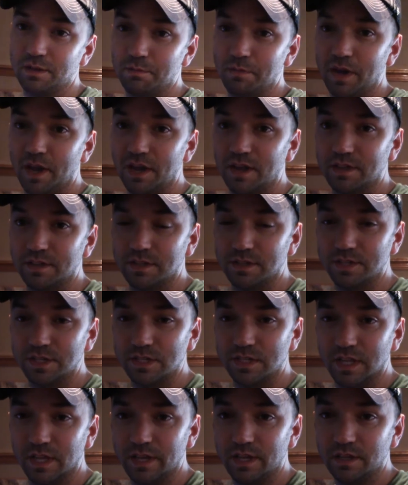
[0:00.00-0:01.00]
in the back. I think
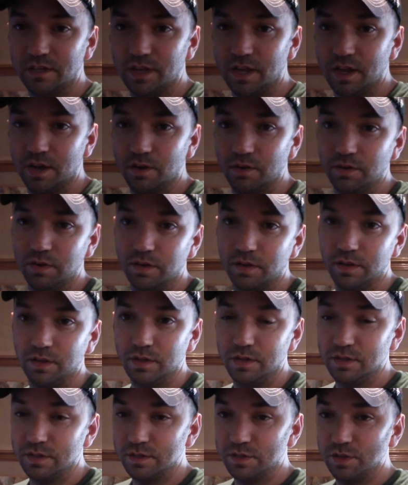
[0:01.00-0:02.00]
she's laying down.
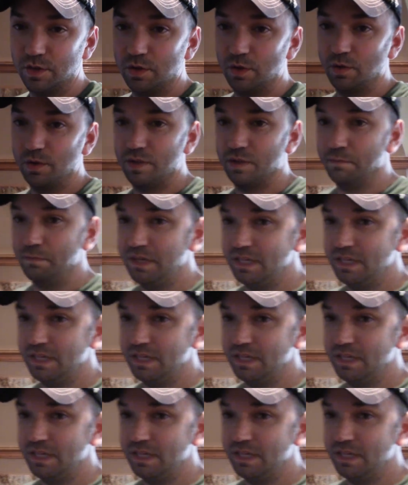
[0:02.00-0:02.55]
So in the